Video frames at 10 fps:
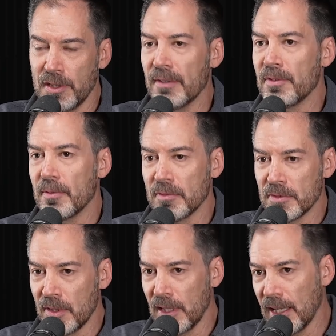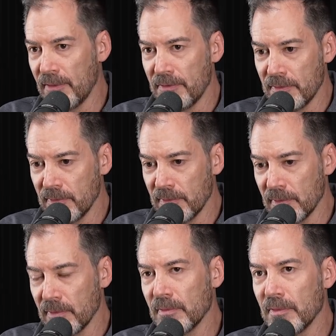you'd give them so they'd have
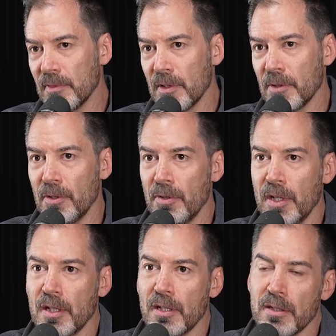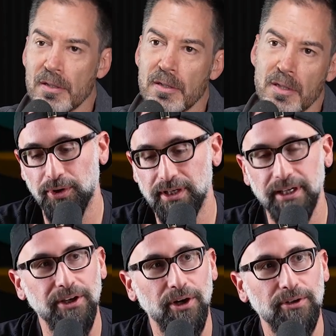their one who just joined
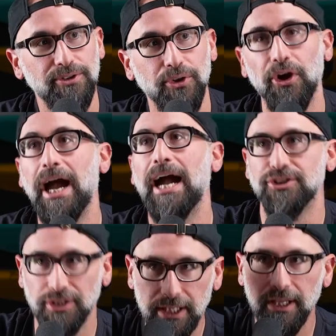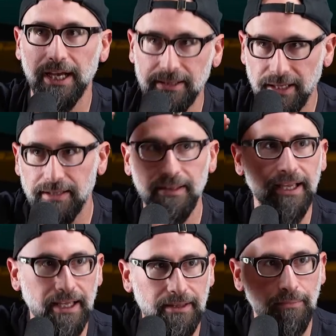EO, so they're actually like
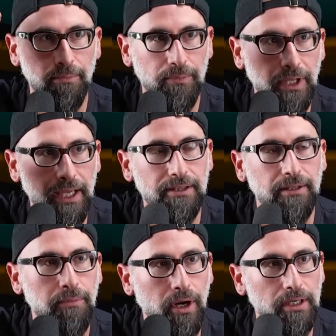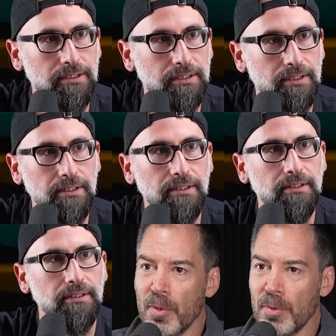they hit day one, they hit the marks. Yeah.
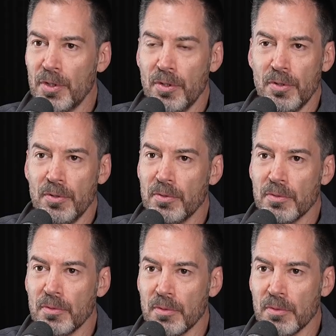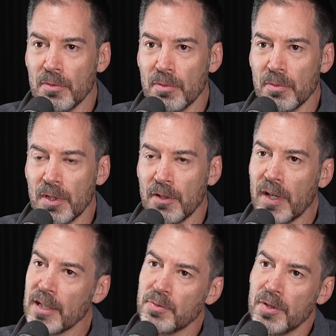What
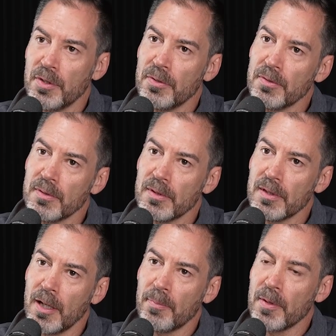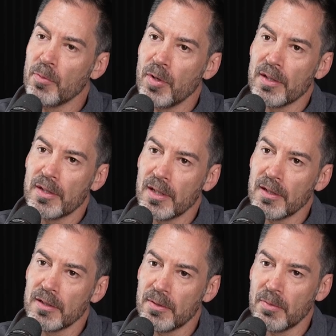advice would you help them with
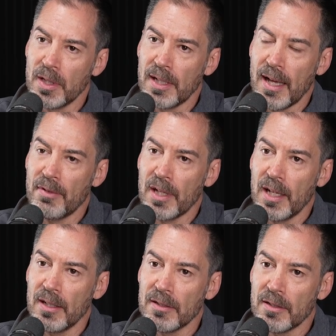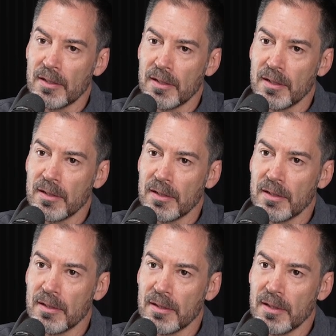to really navigate
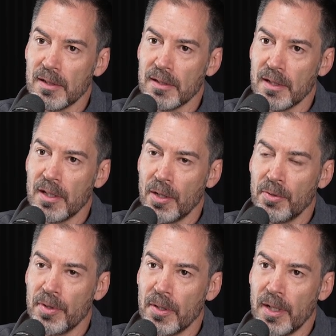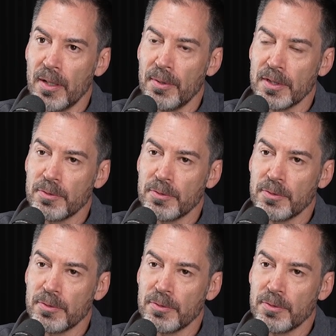and own their EO